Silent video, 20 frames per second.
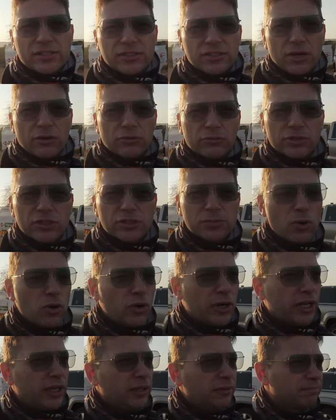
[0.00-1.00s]
so this
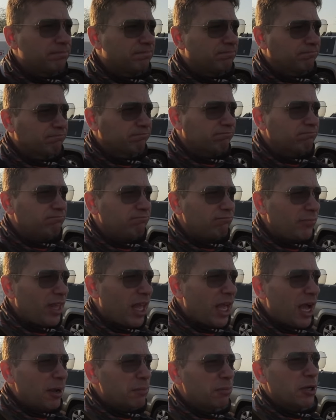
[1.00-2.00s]
morning
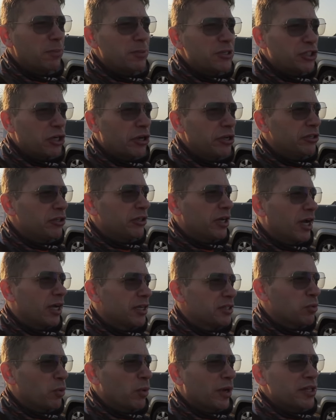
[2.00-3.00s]
I'm going to be showing you
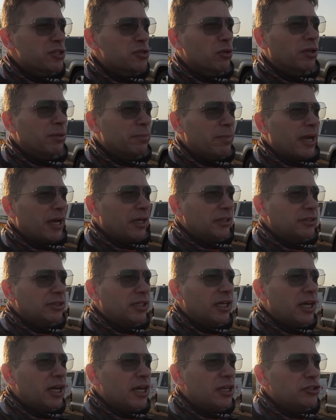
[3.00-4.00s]
guys what it's all about
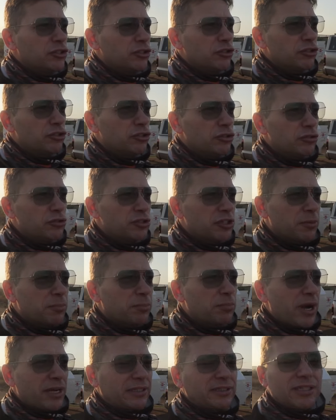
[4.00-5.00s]
to do some
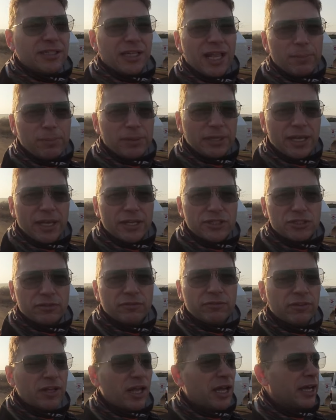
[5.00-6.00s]
practical
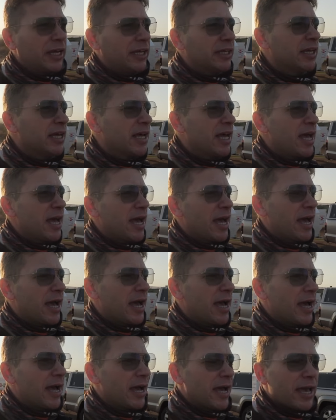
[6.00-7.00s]
application flying.
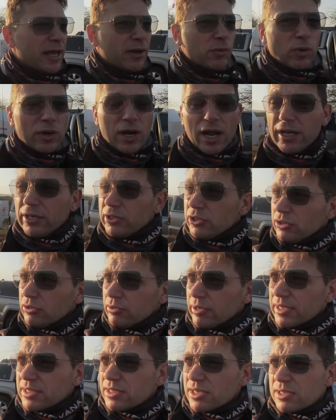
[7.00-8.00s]
And what I
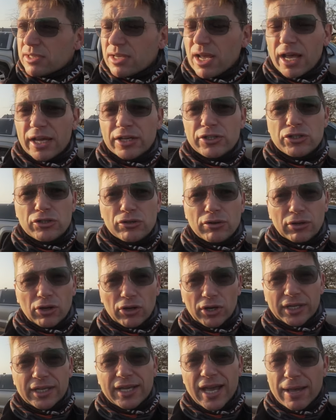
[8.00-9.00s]
do is I do a
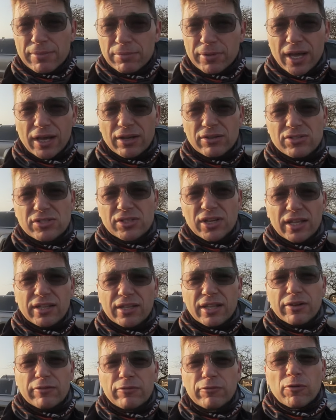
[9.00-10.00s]
lot of game counts,
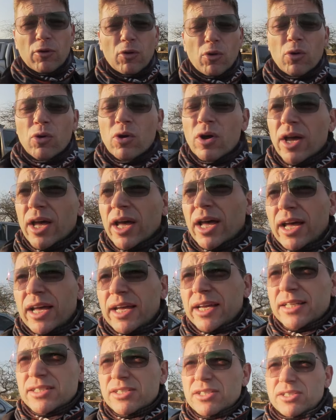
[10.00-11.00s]
and therefore
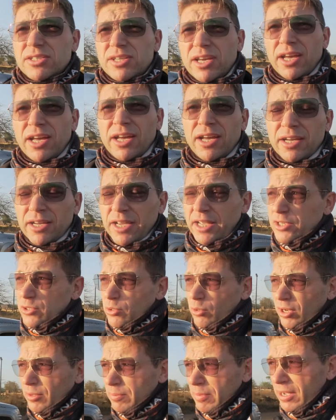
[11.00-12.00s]
it's
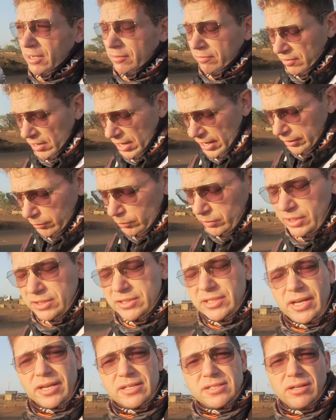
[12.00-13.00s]
all about flying with a
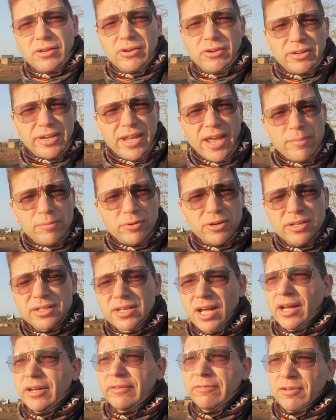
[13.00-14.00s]
DSLR
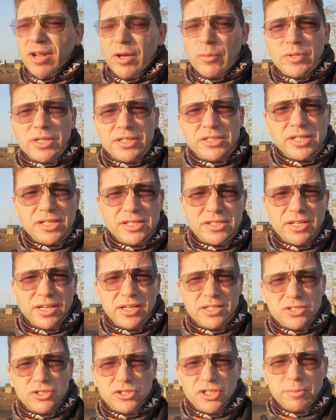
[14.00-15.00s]
camera. I fly with a
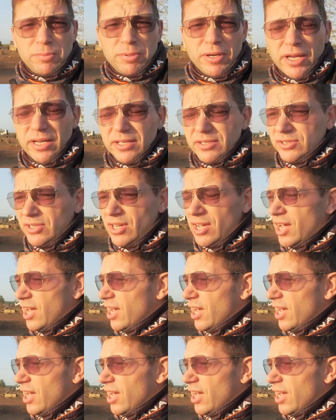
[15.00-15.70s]
D6 GPS